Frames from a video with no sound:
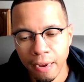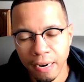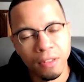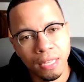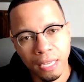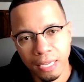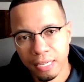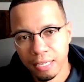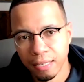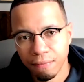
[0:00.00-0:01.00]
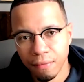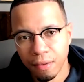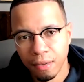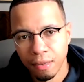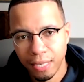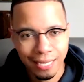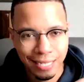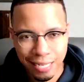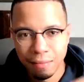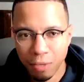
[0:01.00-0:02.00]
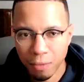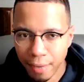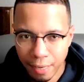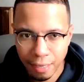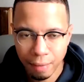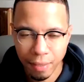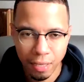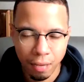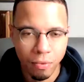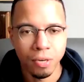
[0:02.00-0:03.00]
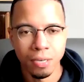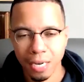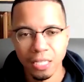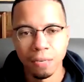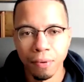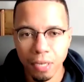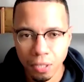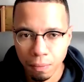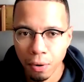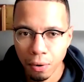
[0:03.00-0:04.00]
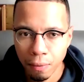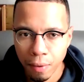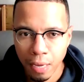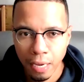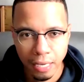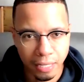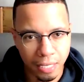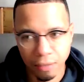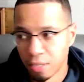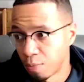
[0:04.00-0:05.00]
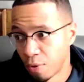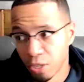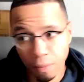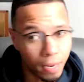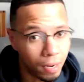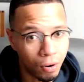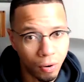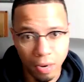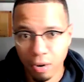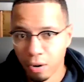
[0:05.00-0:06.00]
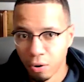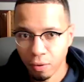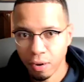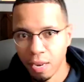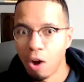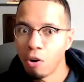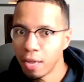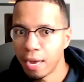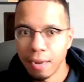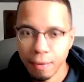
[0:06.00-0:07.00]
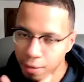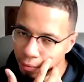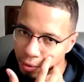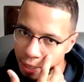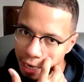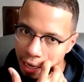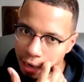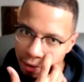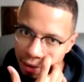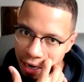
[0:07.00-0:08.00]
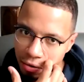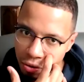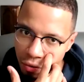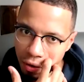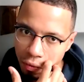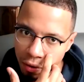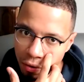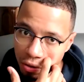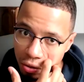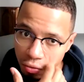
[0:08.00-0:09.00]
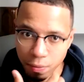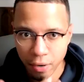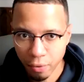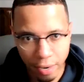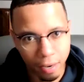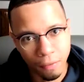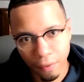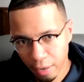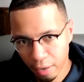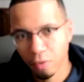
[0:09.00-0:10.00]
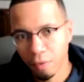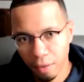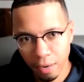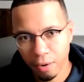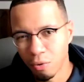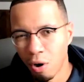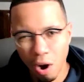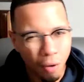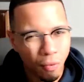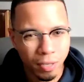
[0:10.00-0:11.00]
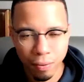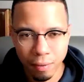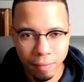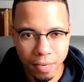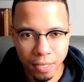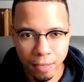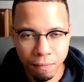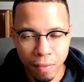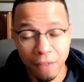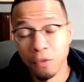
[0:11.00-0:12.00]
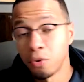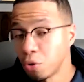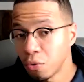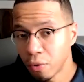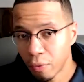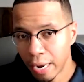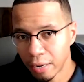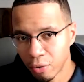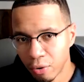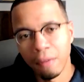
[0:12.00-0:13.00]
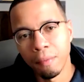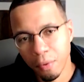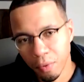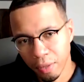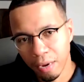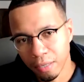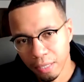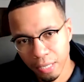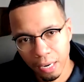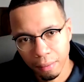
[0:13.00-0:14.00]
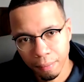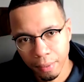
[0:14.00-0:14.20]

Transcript: another thing is, tech seems big, but the community is actually pretty small. Because this person may go here, go there. Like, oh, yeah, Cheyenne that I used to work with, you know, she would be great over here, over there. And you'll always pretty much, if you do it right, you'll never be without a job